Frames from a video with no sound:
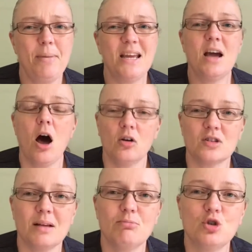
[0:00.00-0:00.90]

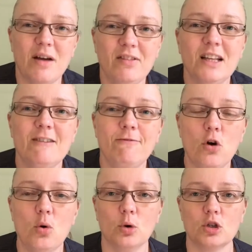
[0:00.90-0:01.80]
because I'm travelling
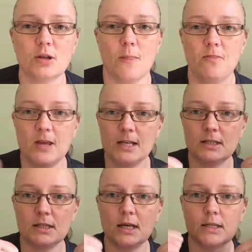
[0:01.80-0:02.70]
forwards, and
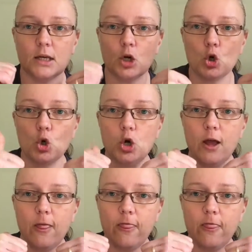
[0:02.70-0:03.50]
this is a good